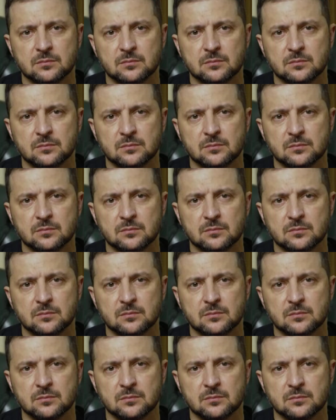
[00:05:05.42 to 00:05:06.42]

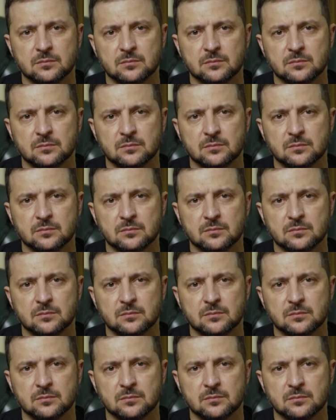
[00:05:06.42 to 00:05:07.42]

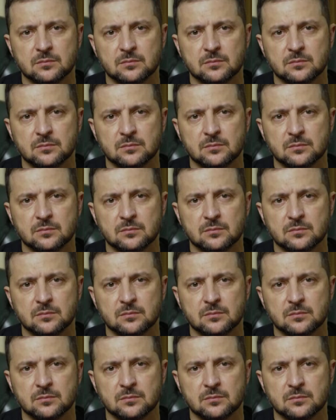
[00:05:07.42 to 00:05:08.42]

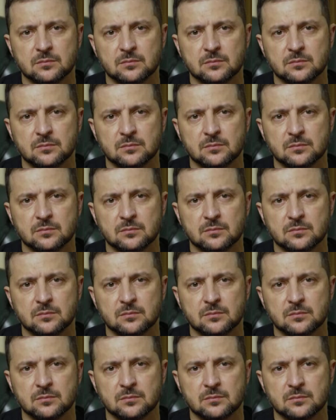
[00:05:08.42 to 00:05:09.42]

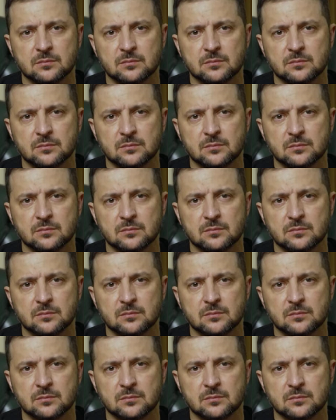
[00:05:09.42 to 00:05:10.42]

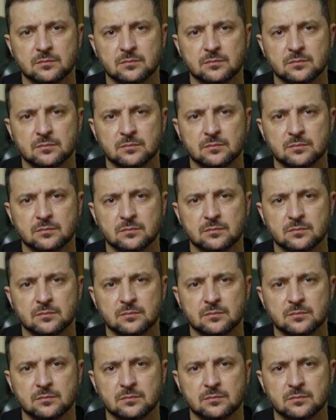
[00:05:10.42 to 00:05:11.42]

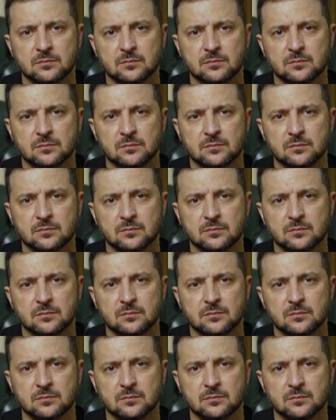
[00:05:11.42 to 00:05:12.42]

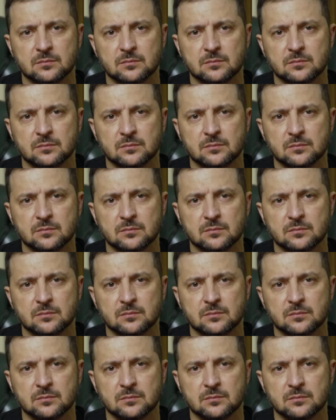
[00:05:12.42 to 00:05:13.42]
The face doesn't move, so there is nothing to read.